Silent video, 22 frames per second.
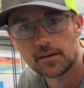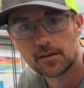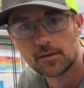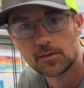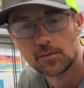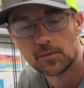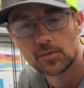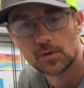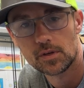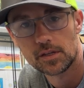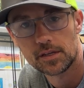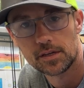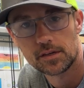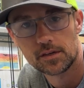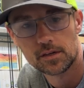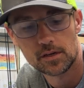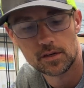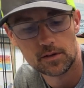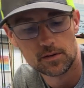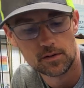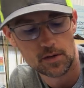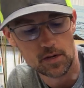Really
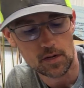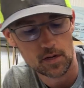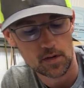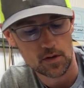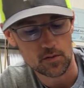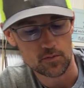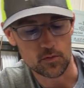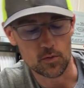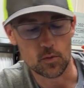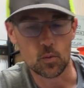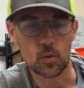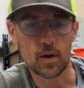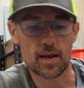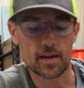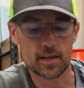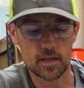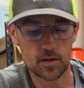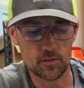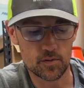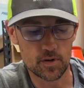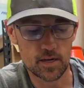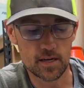good for
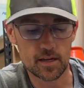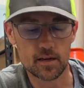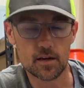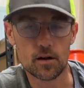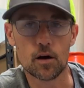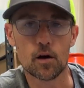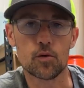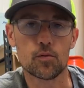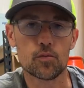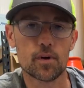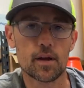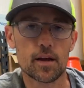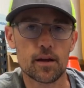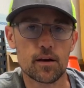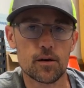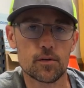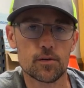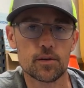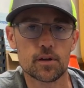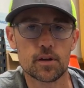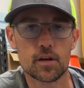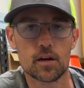wacky rigging
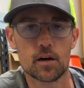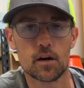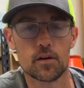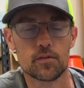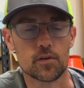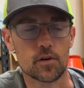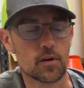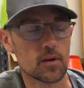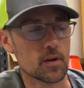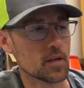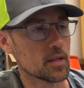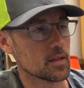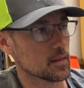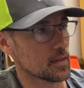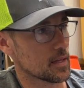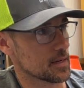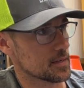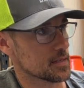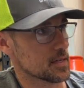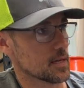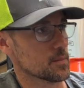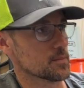around cover. A
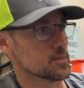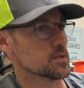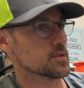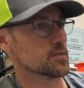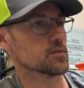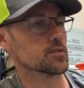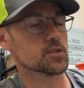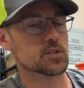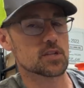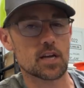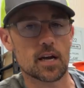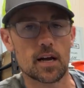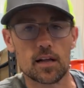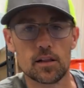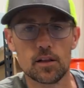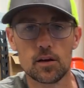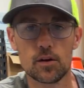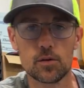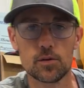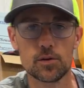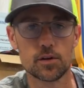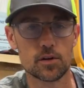lot of times
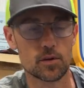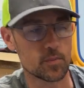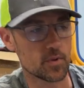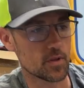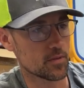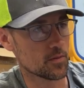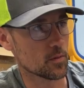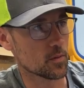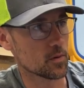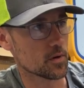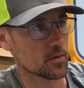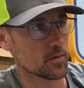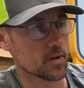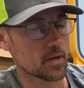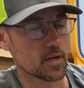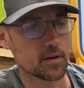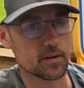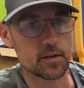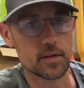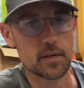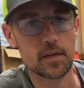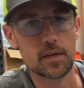shallow, you're going to be throwing
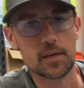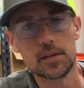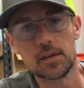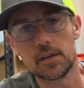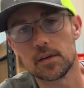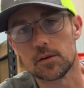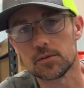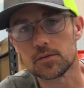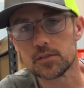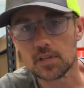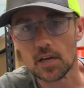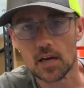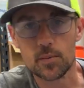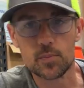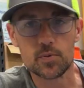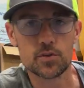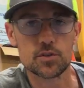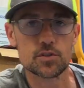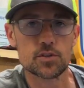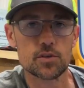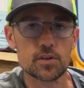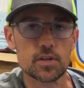around,
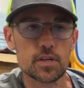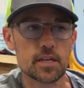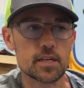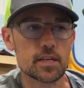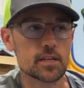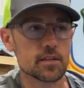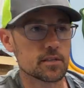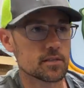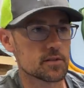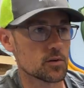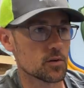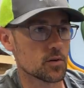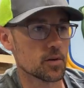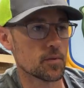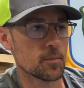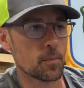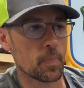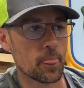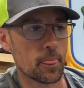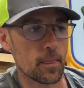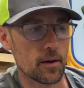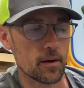cypress trees or
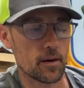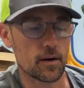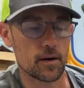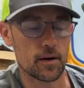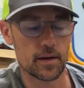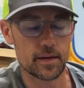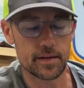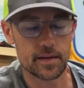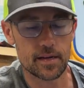any